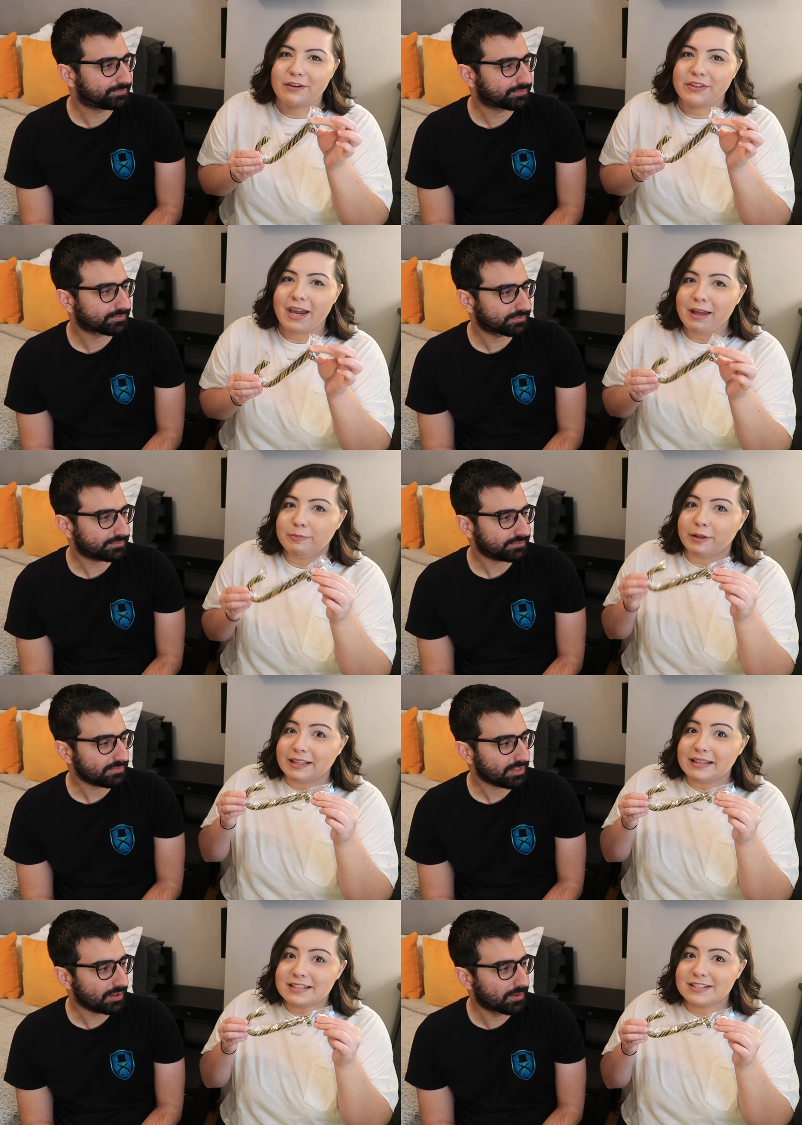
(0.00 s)
Speaker 1: off the end, but like
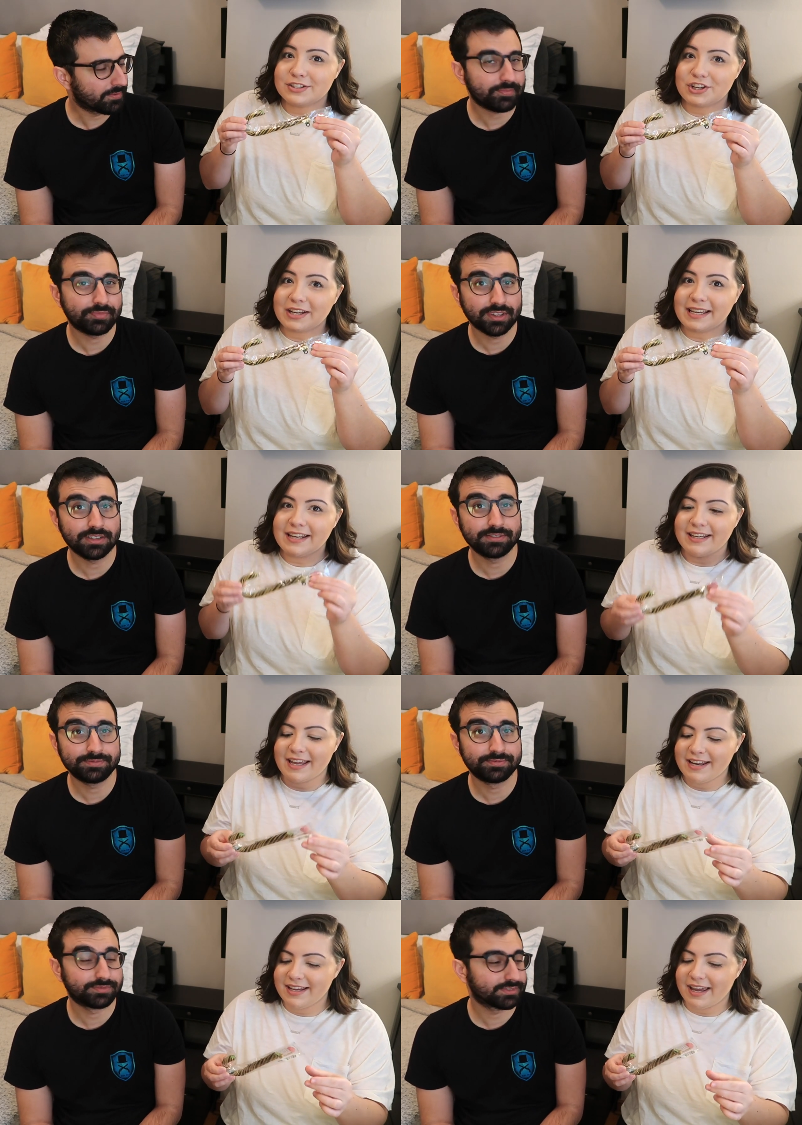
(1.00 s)
this is a gigantic
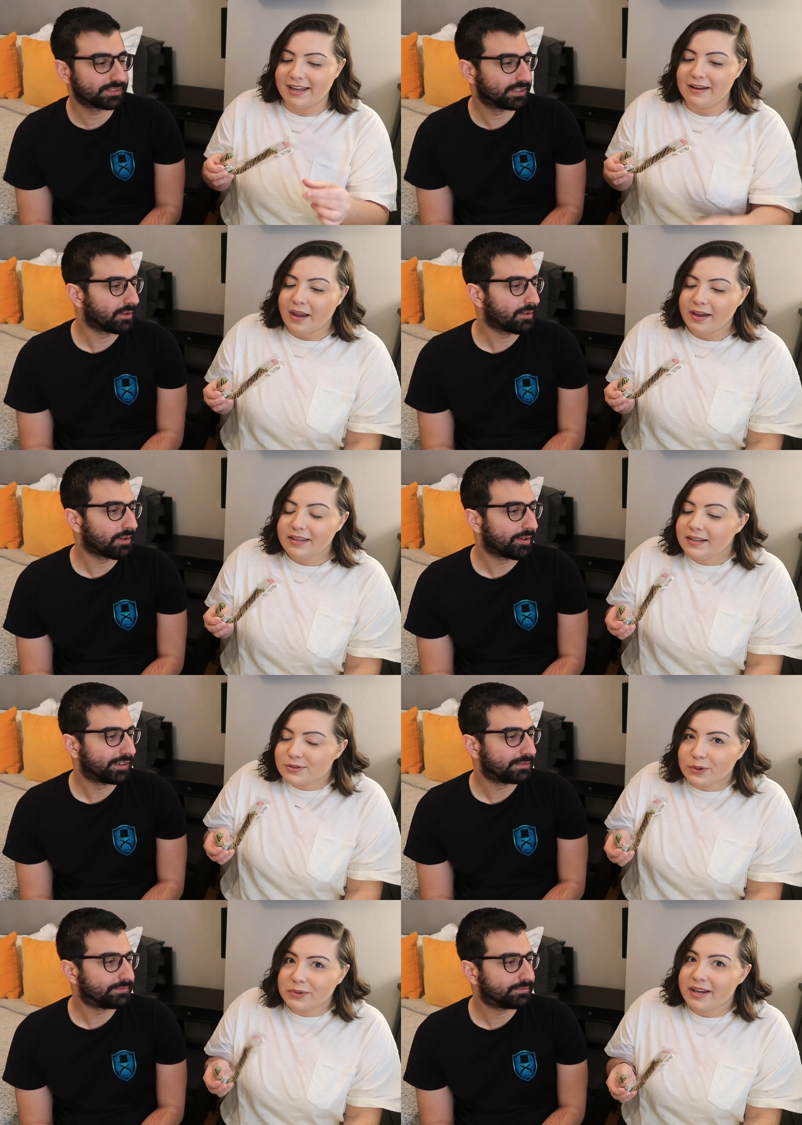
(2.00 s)
candy cane. I think it's
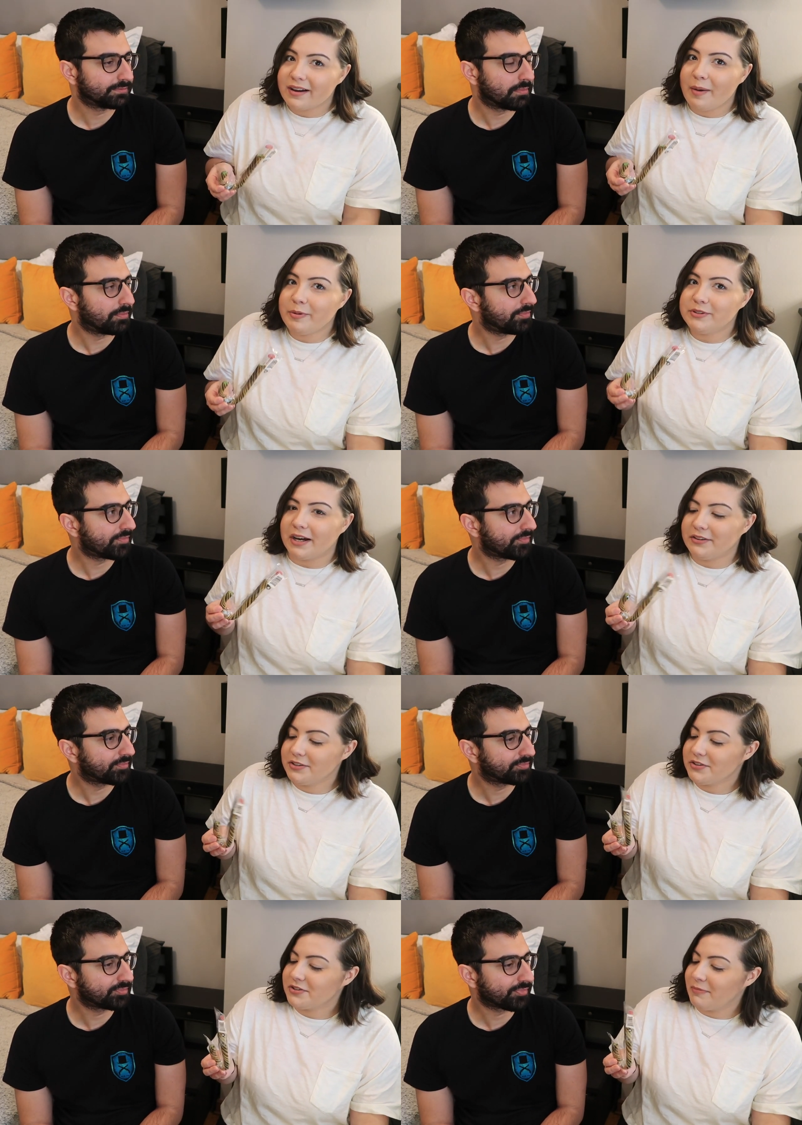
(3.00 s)
only a couple
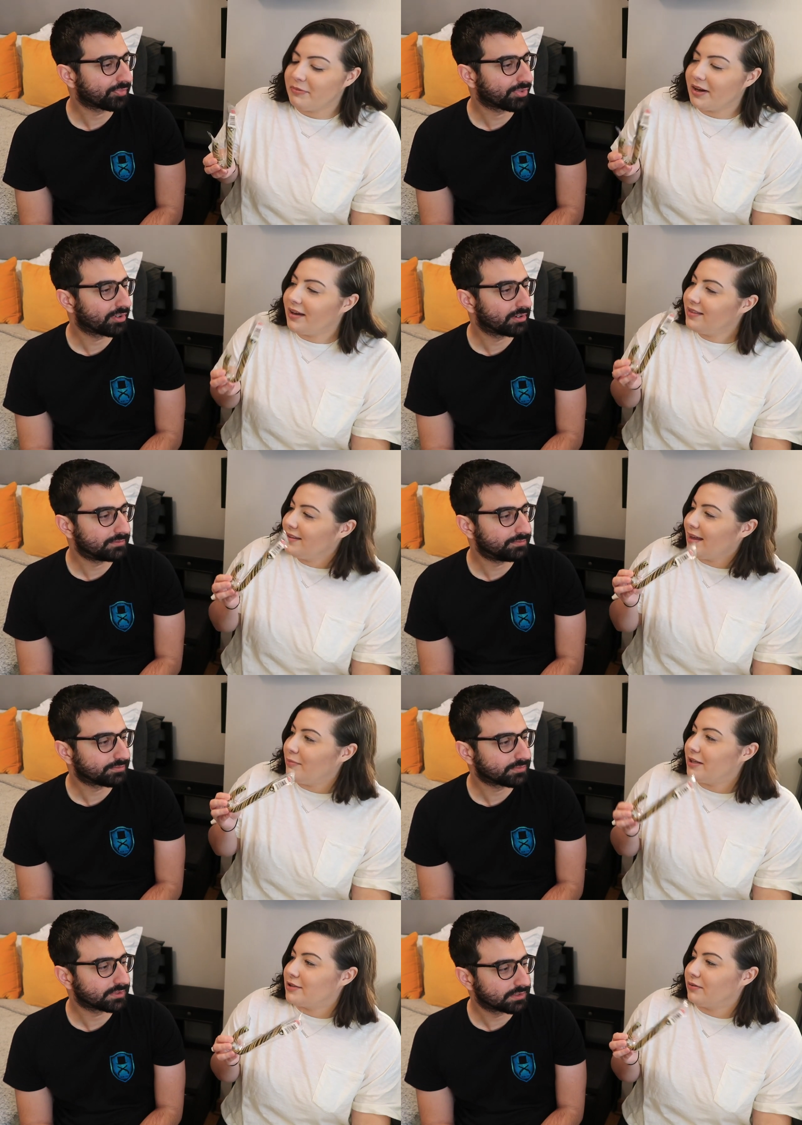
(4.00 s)
dollars or something. I think that
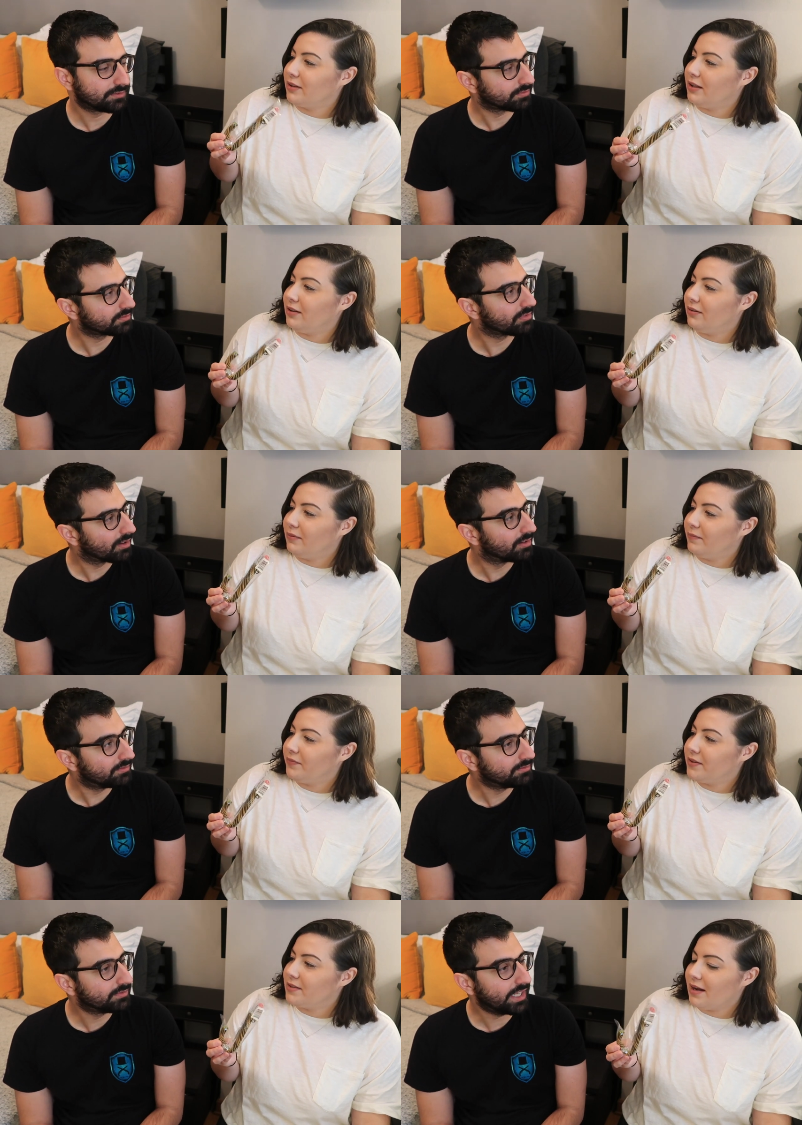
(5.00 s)
makes a really cute
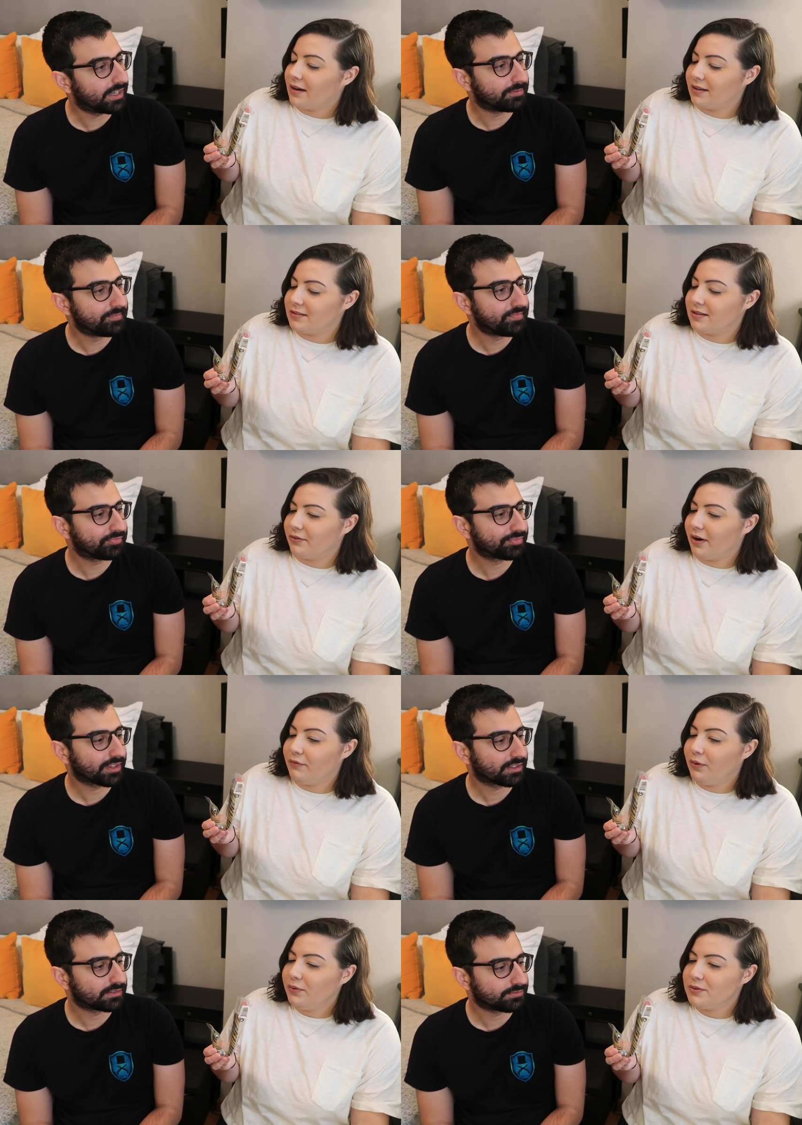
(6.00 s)
stocking yeah. stuffer. I've
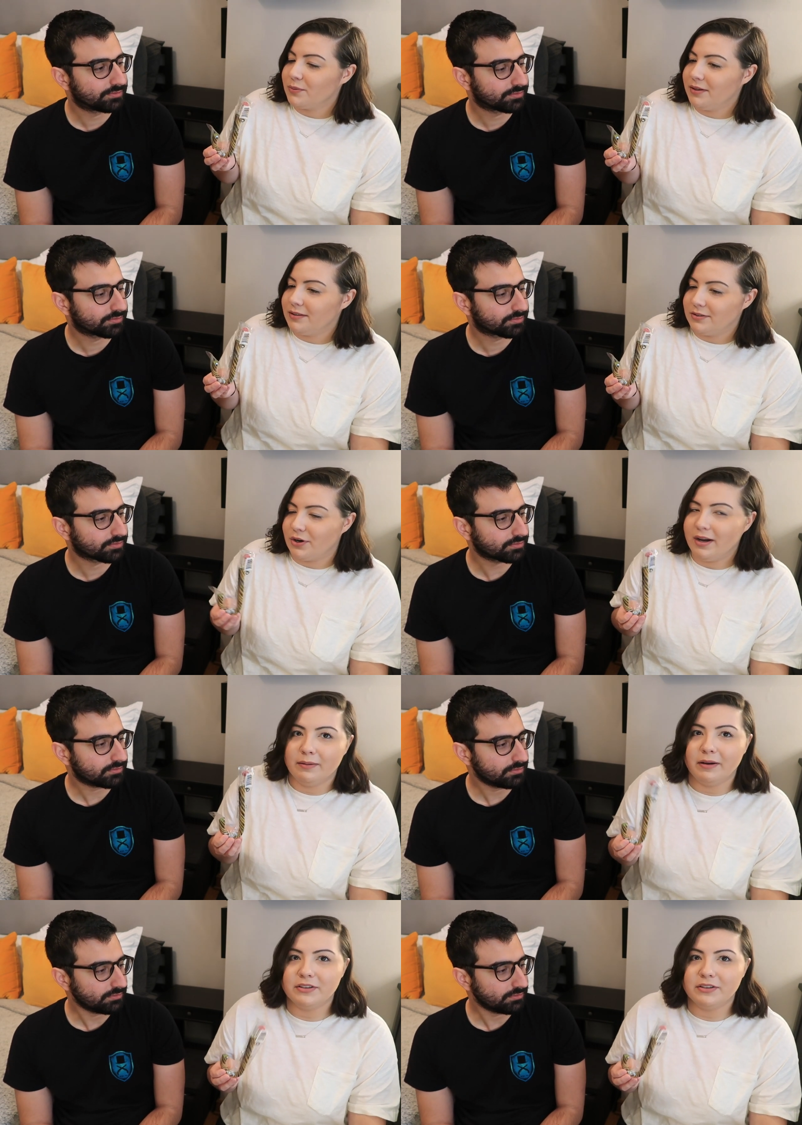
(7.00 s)
always wanted to try them. I